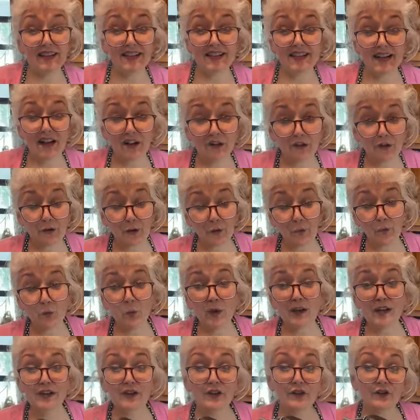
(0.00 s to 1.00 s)
that they tell you
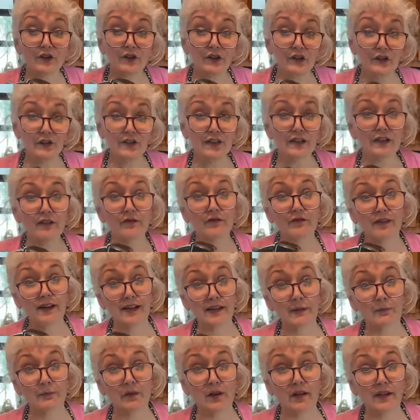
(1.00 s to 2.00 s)
when you're using the
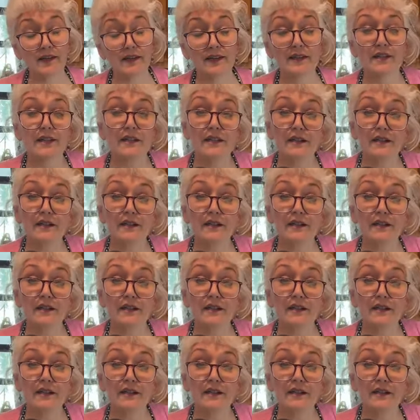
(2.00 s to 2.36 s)
Flex Plus